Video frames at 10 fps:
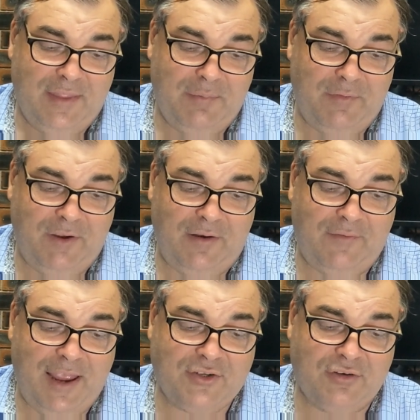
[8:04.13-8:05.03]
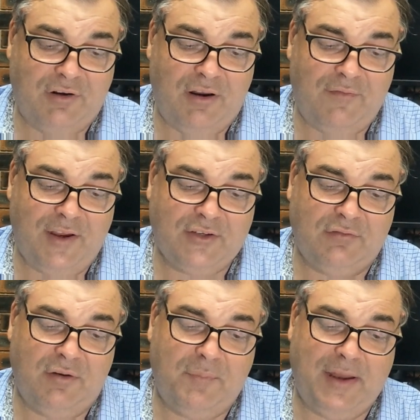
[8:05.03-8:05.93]
Then we've got a Vacheron,
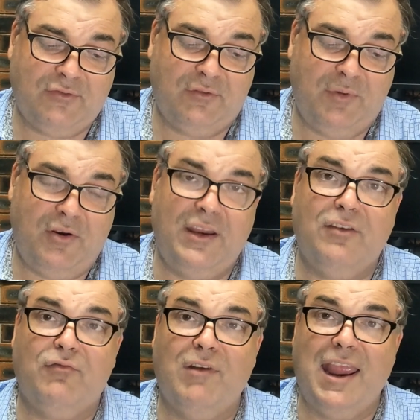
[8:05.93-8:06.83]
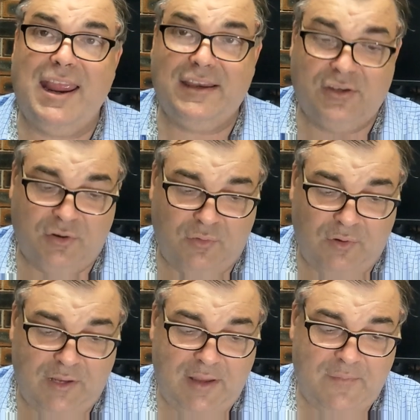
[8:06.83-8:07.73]
Vacheron Patrimony Grand
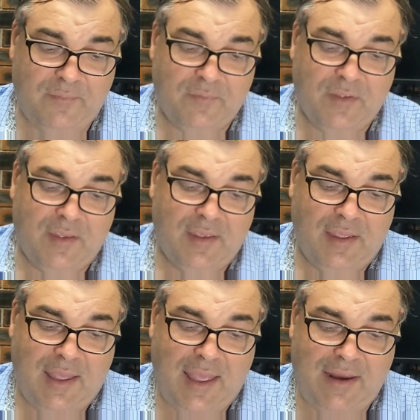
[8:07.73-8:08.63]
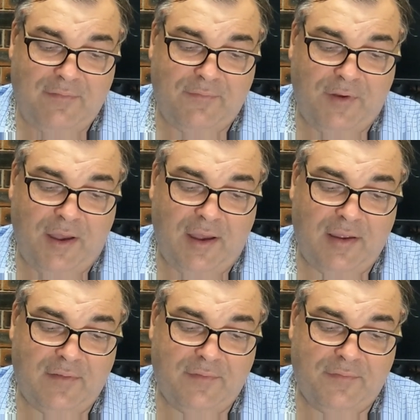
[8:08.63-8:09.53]
Tawley
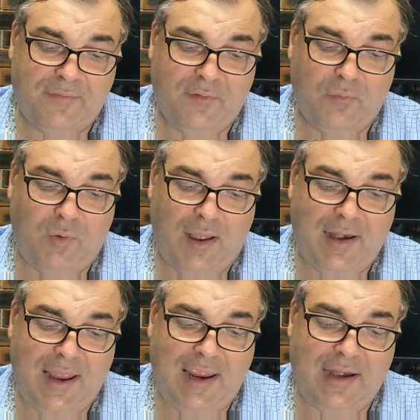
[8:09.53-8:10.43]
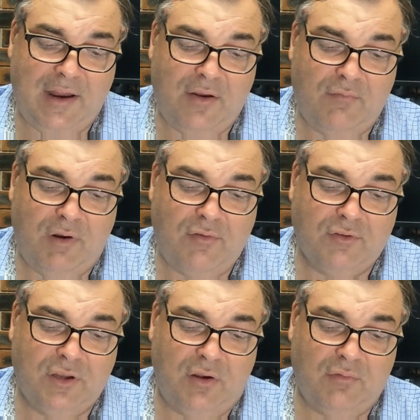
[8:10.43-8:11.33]
85180,
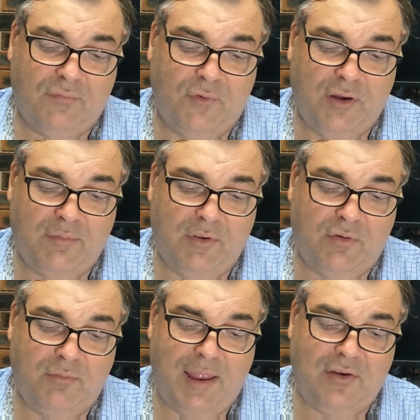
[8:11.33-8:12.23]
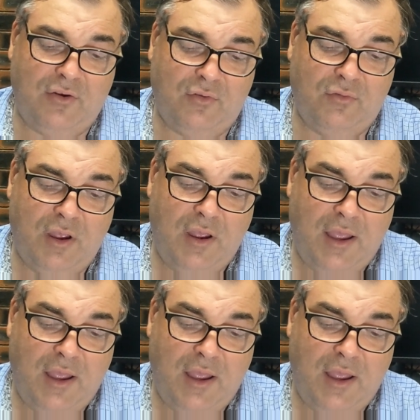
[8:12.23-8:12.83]
rose gold 40 mil manual.